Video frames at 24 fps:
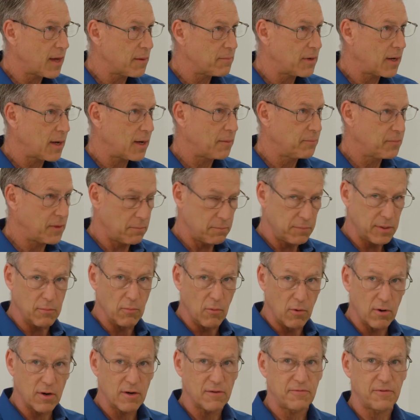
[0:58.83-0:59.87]
them to help them be
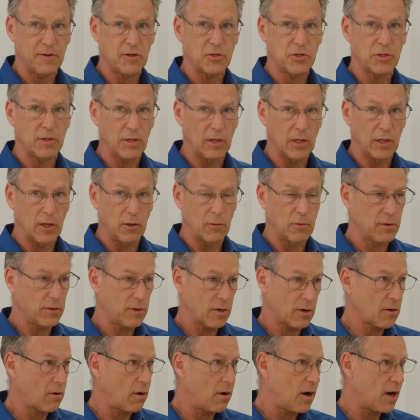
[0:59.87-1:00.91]
more efficient and lower
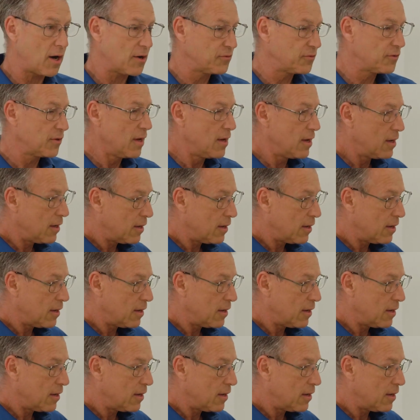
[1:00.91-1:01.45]
their costs.